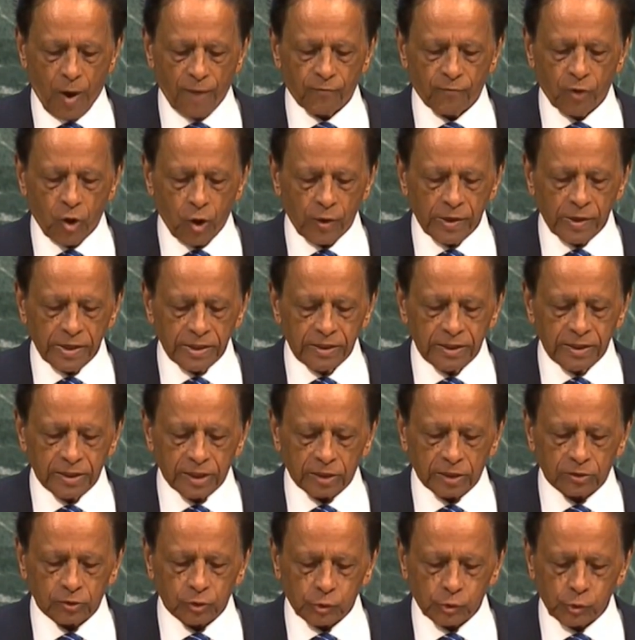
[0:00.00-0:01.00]
To
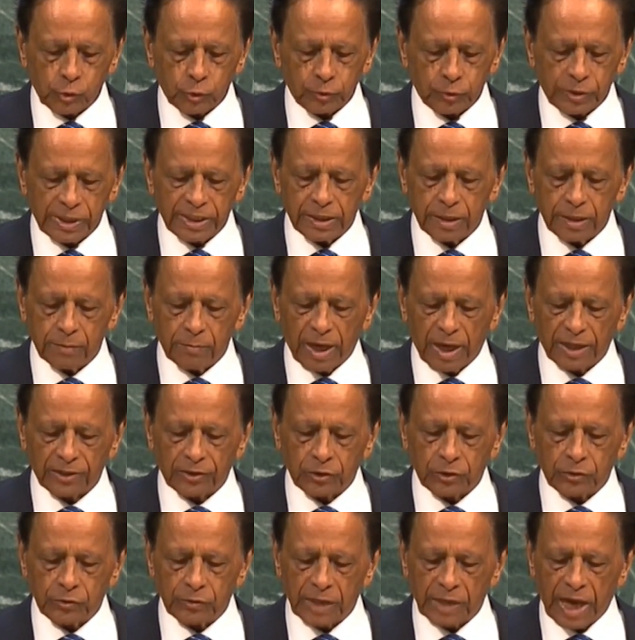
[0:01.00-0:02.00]
avoid the scrutiny
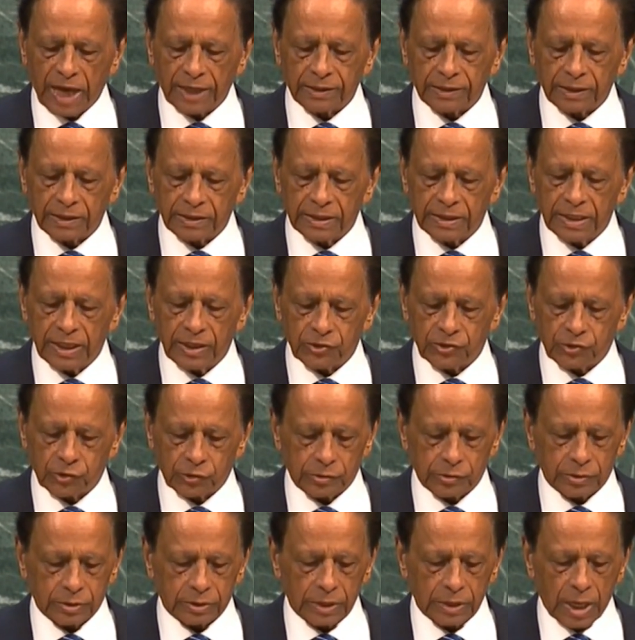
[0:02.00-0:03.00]
by the United
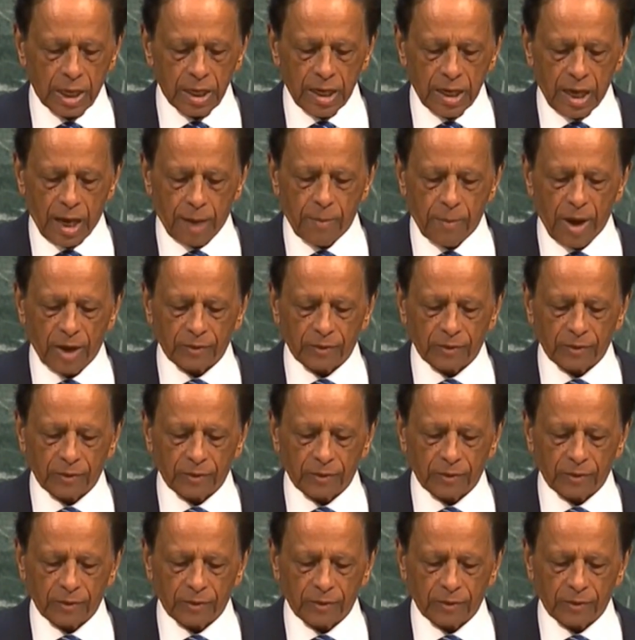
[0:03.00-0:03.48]
Nations